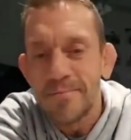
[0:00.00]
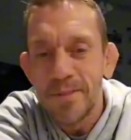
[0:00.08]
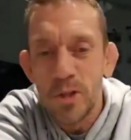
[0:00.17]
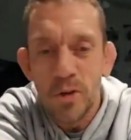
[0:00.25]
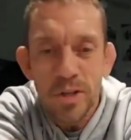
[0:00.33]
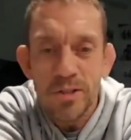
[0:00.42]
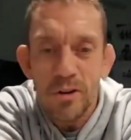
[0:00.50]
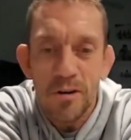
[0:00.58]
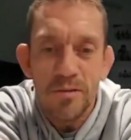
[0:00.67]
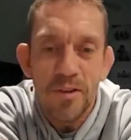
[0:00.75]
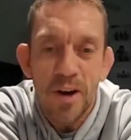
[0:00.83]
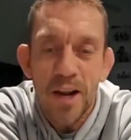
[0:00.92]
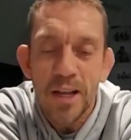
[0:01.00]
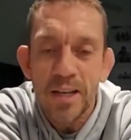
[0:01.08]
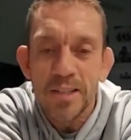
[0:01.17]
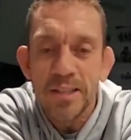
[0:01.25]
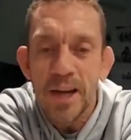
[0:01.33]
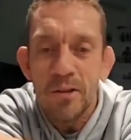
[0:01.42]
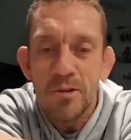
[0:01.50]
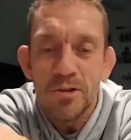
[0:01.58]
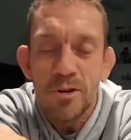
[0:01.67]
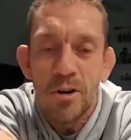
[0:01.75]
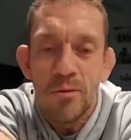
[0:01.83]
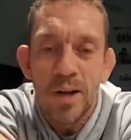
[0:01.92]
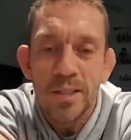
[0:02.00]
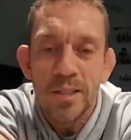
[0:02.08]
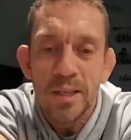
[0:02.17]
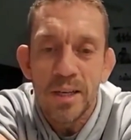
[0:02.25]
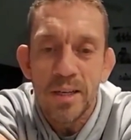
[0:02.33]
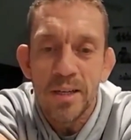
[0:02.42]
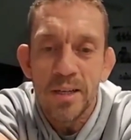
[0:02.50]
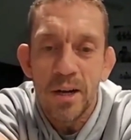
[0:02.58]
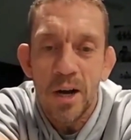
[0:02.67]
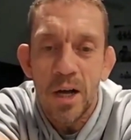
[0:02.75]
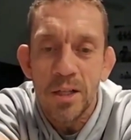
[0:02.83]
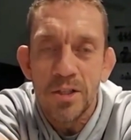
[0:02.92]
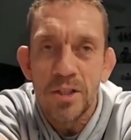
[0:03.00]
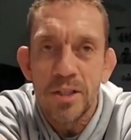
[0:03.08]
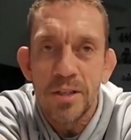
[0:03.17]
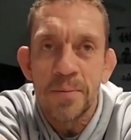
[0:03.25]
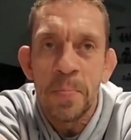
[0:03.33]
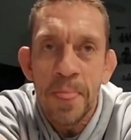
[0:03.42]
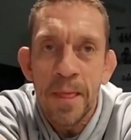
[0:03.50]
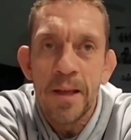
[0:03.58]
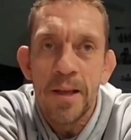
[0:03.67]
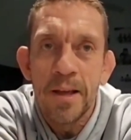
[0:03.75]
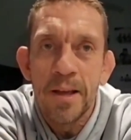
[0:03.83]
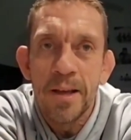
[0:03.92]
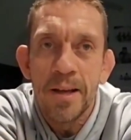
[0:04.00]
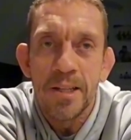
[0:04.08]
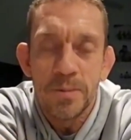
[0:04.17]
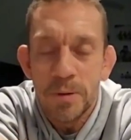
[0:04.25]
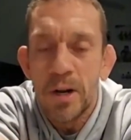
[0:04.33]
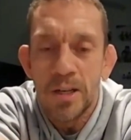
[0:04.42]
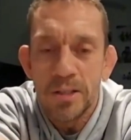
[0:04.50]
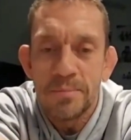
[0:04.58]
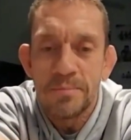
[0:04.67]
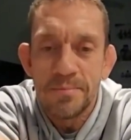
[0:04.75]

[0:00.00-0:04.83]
Lucas started fighting, and Tyler started wrestling in college, and it's been awesome.